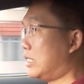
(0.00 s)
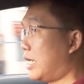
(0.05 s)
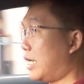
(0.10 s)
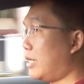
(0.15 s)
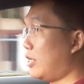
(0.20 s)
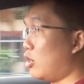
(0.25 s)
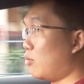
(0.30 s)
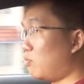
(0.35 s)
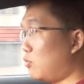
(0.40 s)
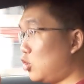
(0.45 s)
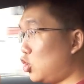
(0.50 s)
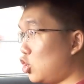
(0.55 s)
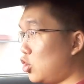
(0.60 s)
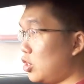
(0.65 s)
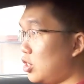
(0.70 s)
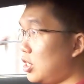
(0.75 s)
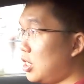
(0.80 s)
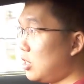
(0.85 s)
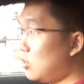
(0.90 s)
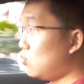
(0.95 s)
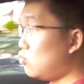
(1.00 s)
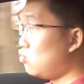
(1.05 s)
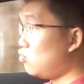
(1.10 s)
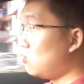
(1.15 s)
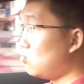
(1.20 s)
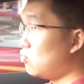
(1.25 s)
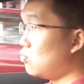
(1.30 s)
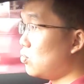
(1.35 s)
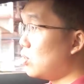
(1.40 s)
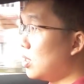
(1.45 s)
I had the opportunity
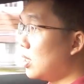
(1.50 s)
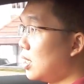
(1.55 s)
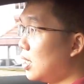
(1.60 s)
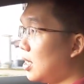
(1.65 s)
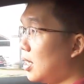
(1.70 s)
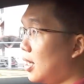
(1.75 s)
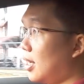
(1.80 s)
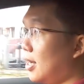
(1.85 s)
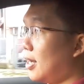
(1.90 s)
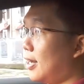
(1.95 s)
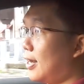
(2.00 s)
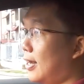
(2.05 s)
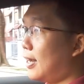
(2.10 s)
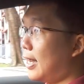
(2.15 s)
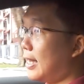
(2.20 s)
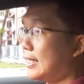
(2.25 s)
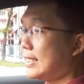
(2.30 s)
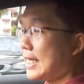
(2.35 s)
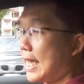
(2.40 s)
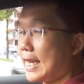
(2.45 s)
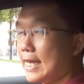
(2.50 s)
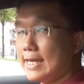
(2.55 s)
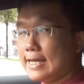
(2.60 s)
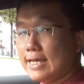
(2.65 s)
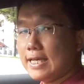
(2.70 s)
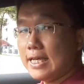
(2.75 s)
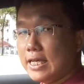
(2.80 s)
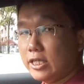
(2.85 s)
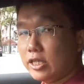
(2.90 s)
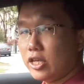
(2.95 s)
to attend
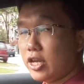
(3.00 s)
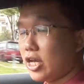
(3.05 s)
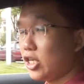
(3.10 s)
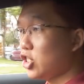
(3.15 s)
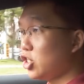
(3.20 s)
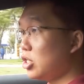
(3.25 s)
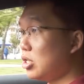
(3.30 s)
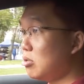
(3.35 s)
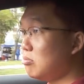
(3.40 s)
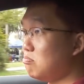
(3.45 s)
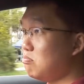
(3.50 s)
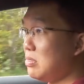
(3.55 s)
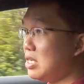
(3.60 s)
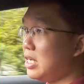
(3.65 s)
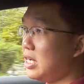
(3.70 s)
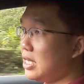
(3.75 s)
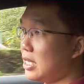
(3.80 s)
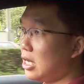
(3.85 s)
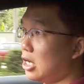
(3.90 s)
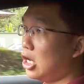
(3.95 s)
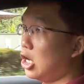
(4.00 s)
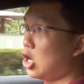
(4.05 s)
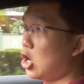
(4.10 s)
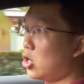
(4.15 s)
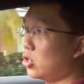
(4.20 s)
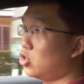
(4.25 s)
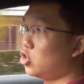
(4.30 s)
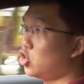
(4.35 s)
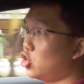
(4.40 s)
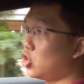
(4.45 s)
the international media
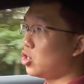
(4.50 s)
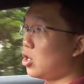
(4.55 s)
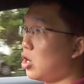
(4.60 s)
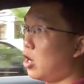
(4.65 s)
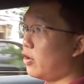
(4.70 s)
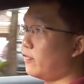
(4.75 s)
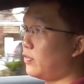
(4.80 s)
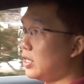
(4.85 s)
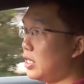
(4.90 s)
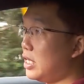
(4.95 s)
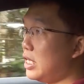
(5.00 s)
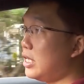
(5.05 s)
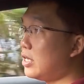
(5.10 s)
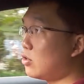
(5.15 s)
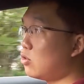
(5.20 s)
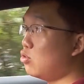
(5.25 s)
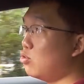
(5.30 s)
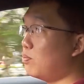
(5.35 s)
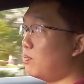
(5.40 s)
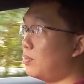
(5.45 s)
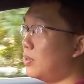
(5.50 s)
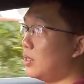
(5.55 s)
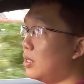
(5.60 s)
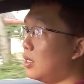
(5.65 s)
launch of the E-Coupe